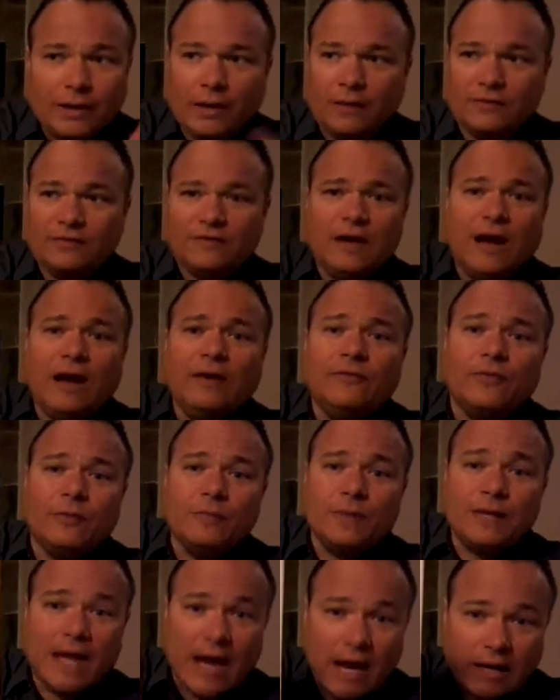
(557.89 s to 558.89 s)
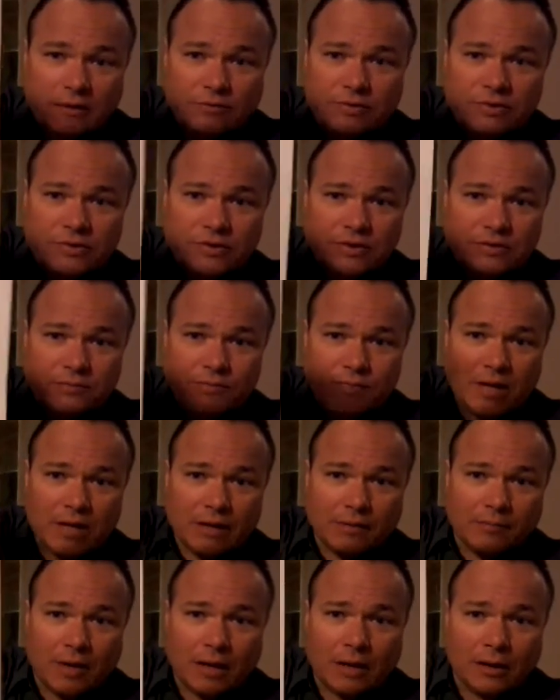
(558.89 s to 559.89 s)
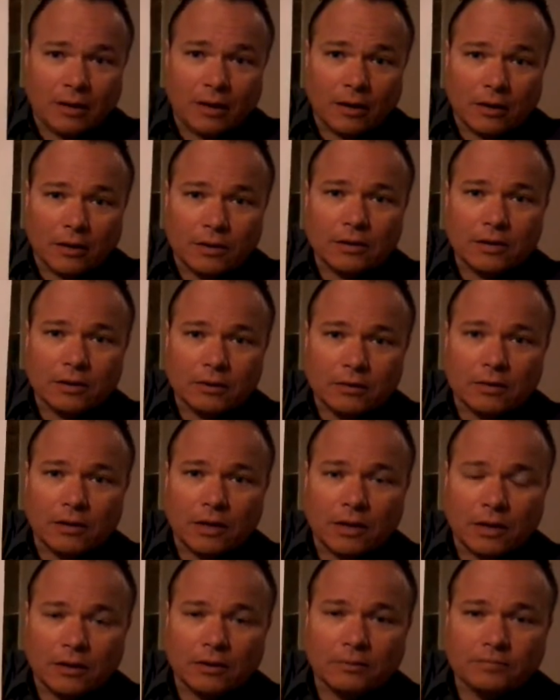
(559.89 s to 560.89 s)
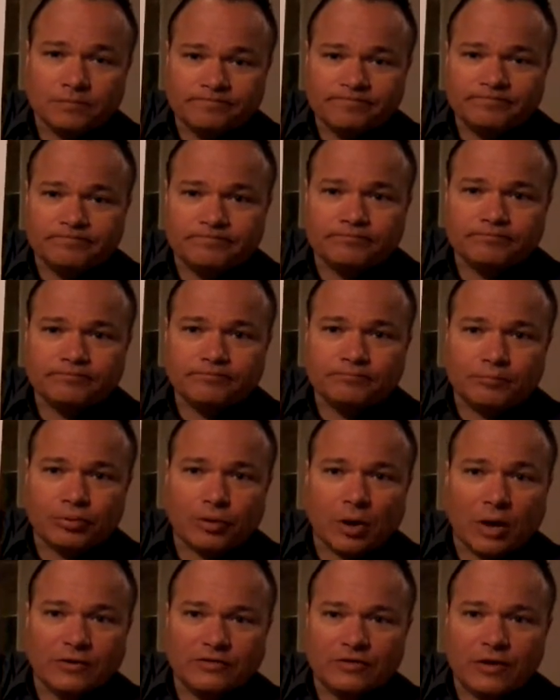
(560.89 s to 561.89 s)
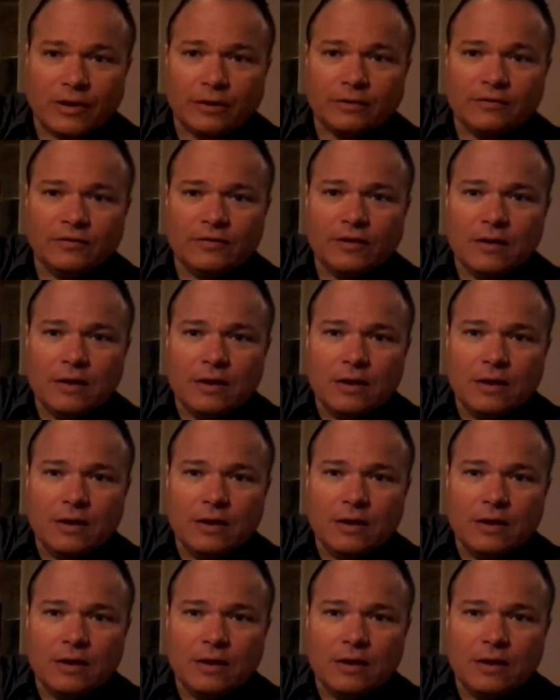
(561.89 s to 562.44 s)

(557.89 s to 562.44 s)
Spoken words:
aside from the actresses being Monarch projects,